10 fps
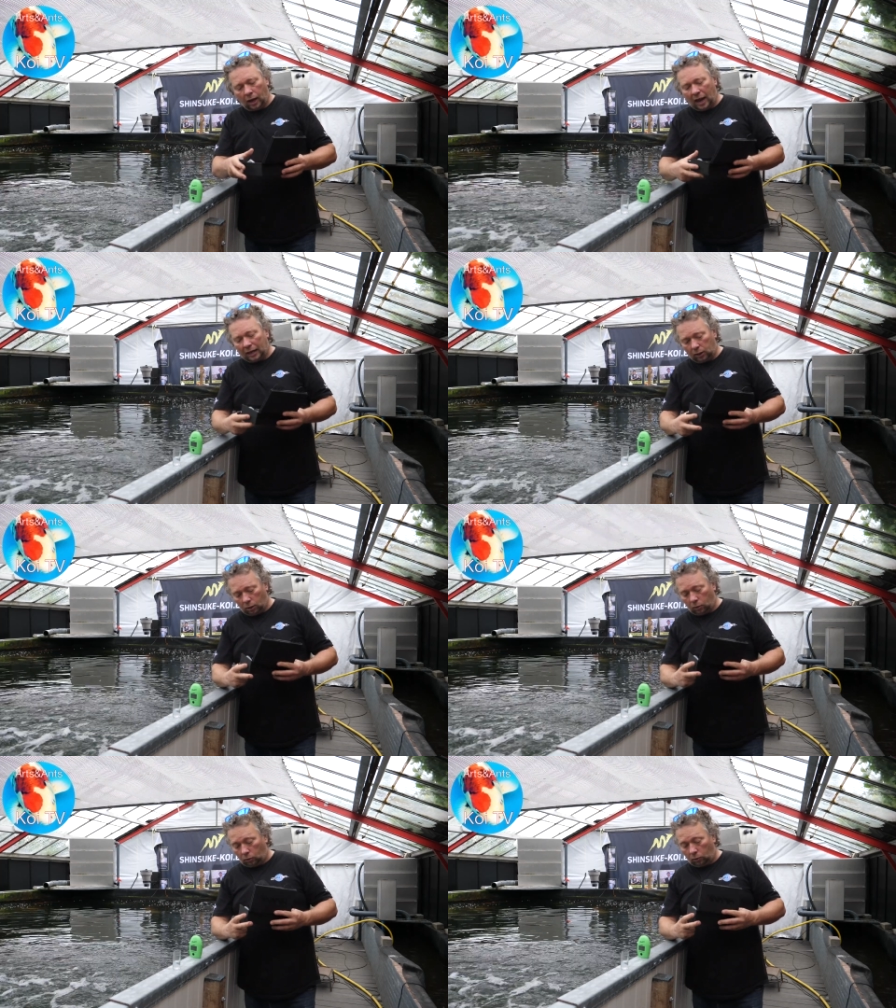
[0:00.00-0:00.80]
I
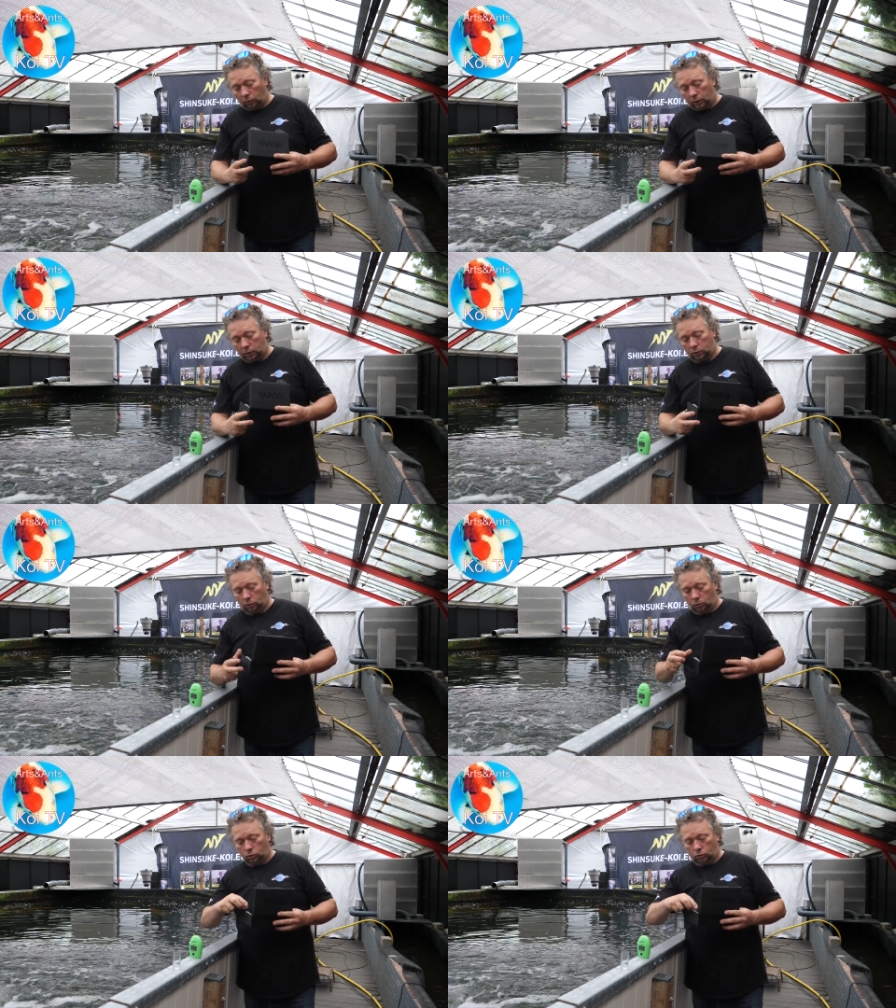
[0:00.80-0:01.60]
always
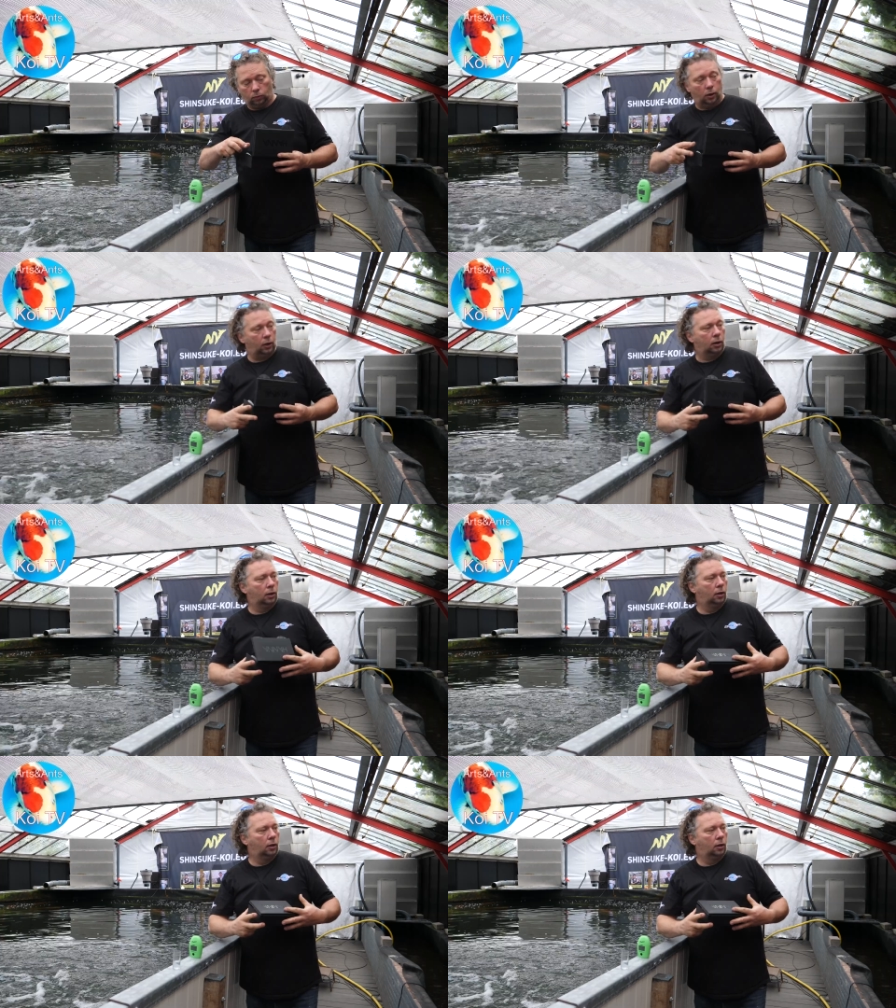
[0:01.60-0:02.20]
use one.